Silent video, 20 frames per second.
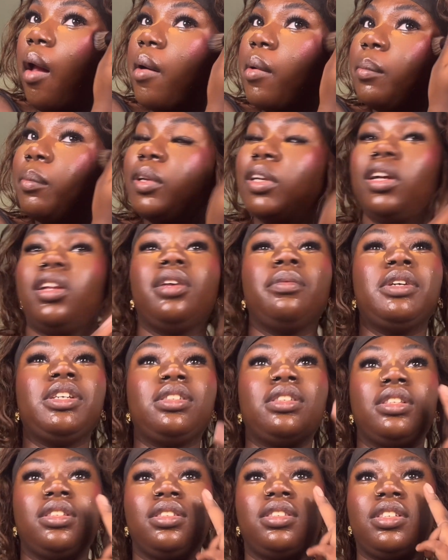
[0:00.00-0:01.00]
But yeah, that makes
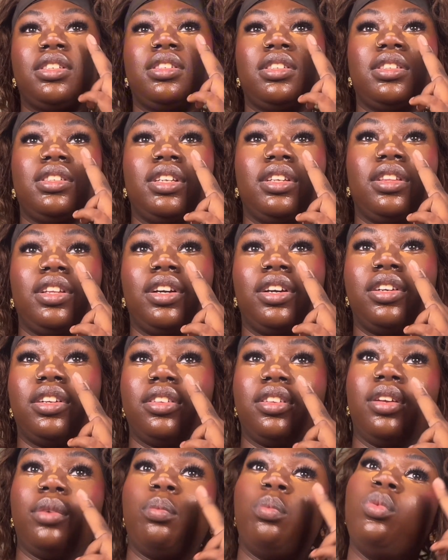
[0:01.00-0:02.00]
sense because it's like there and it's
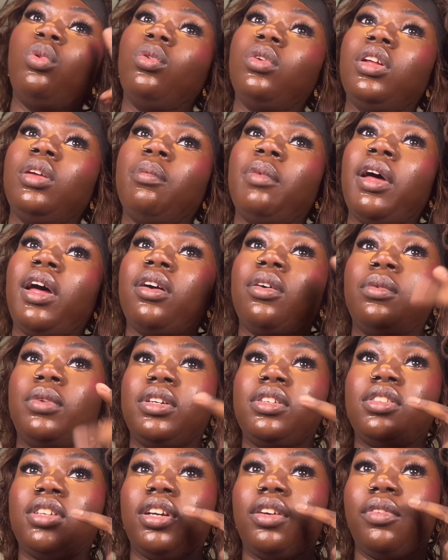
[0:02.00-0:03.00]
like pulling back,
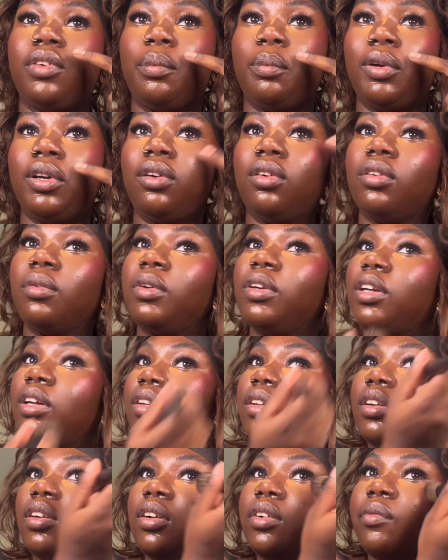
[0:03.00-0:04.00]
whereas like if I put it all the way down
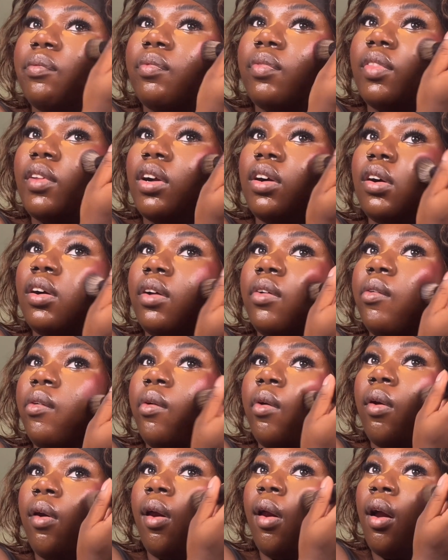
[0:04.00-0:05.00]
there.
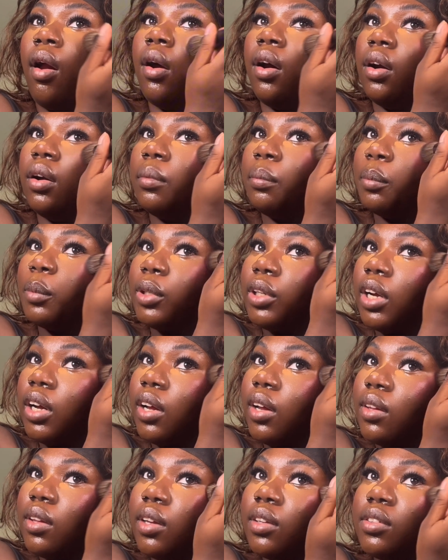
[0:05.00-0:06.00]
But yeah,
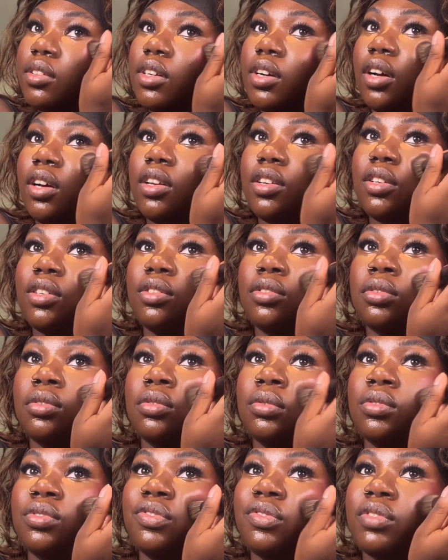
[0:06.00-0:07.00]
that's like a
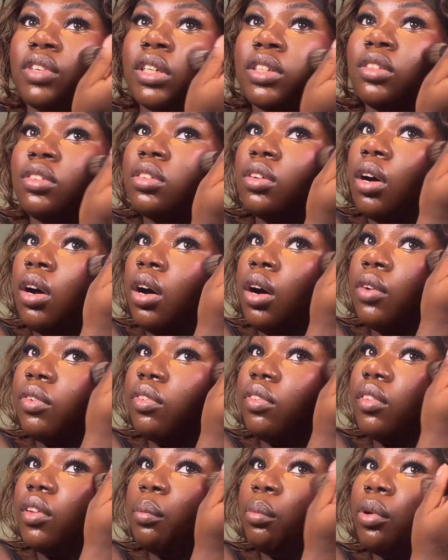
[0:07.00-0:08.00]
new fresh off
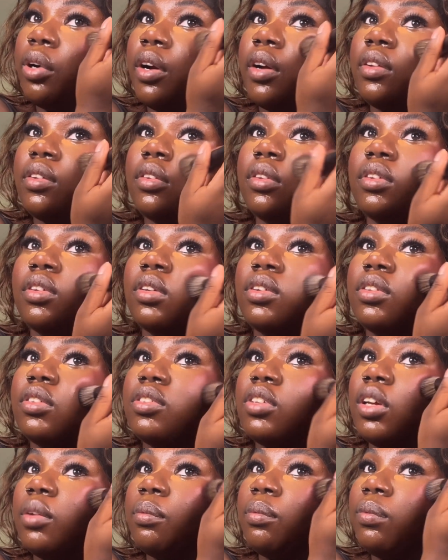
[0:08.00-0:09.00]
the press
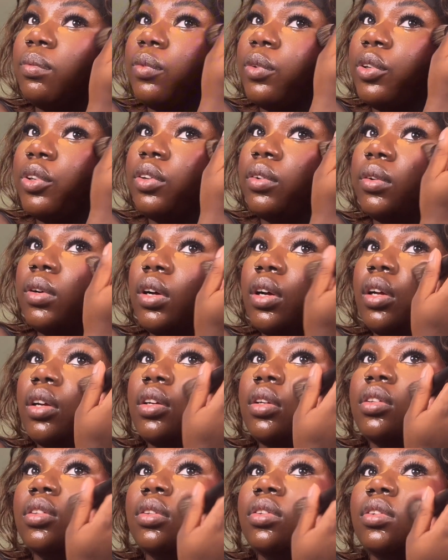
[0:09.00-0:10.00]
tip for you
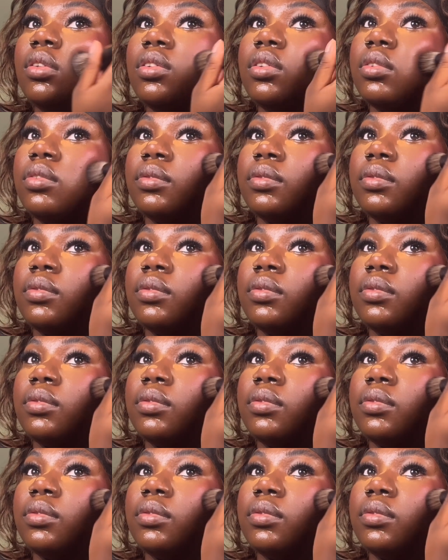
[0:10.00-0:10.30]
guys.